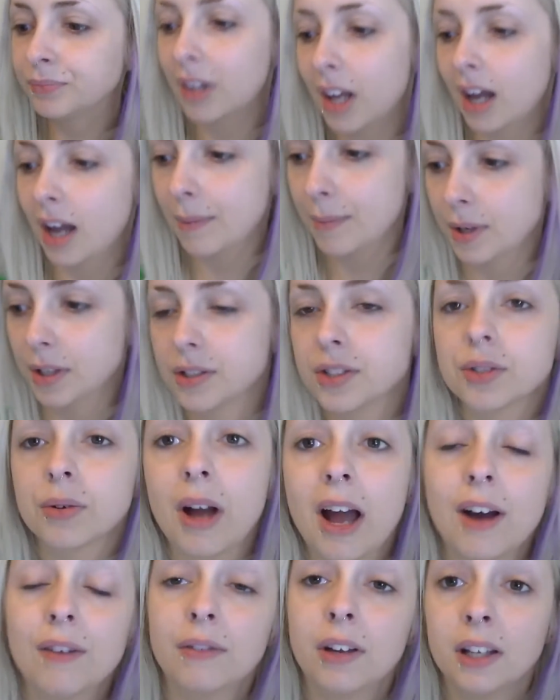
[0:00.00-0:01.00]
I'm also
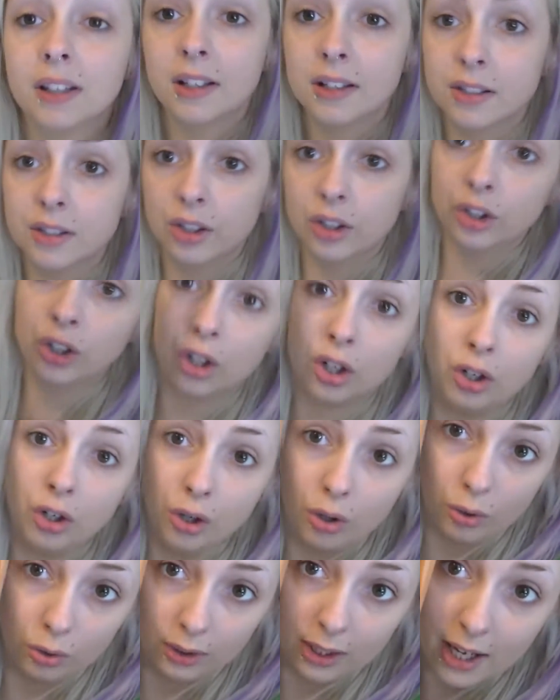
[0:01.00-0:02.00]
having this
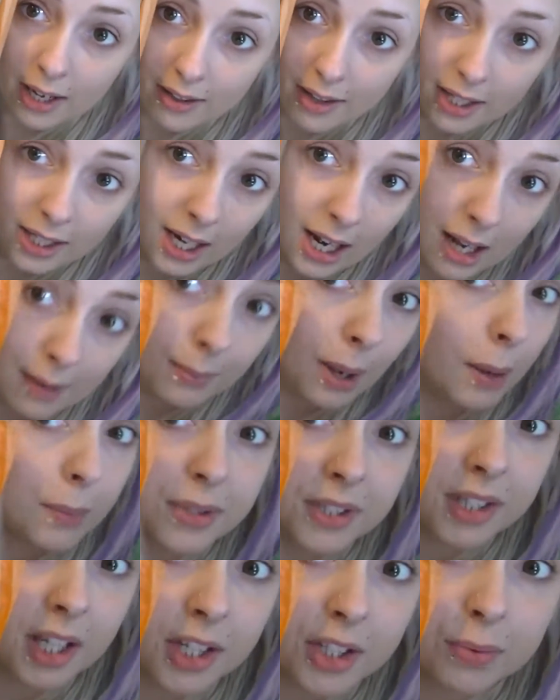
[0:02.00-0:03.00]
granola that I'm
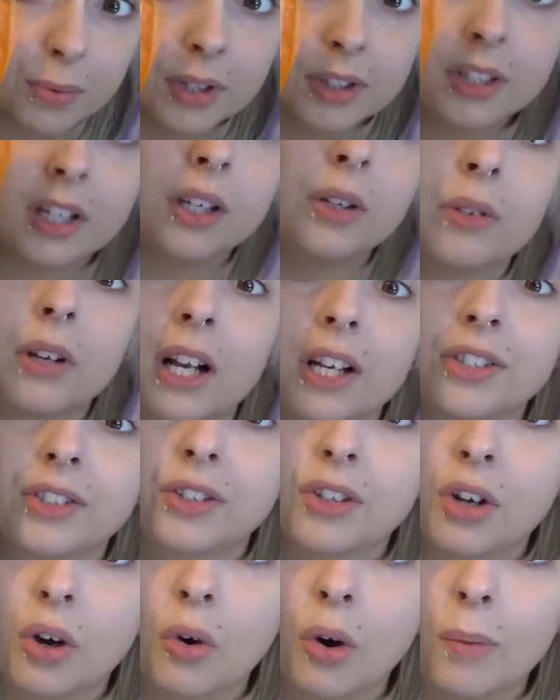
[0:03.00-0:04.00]
obsessed with that you guys know